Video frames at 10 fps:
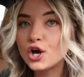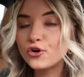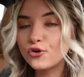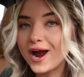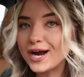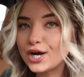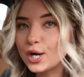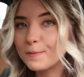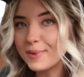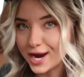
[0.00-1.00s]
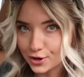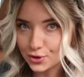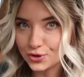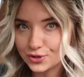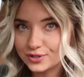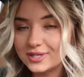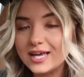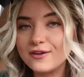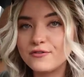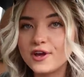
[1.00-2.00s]
Cracker Barrel.
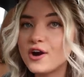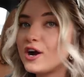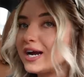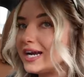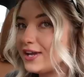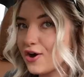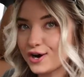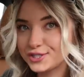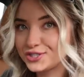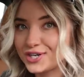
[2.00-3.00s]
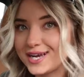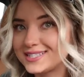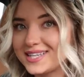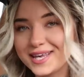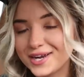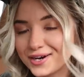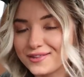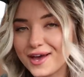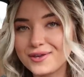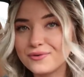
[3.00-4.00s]
If there are any entrees here
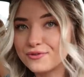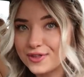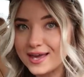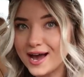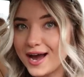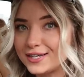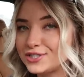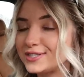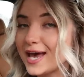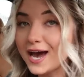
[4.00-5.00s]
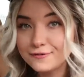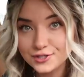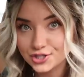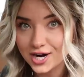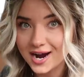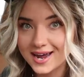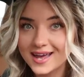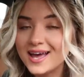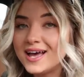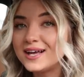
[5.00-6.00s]
that you think I just have to
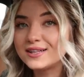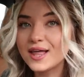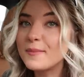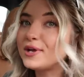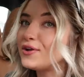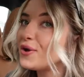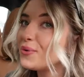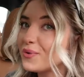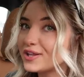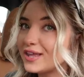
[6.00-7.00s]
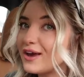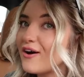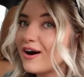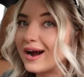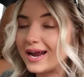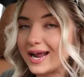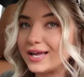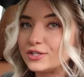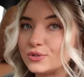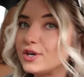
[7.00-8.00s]
try, let me know what they are and I
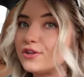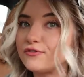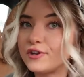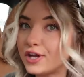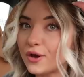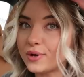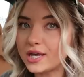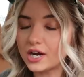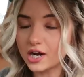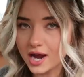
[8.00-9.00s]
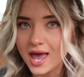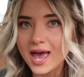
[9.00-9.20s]
can do another video here.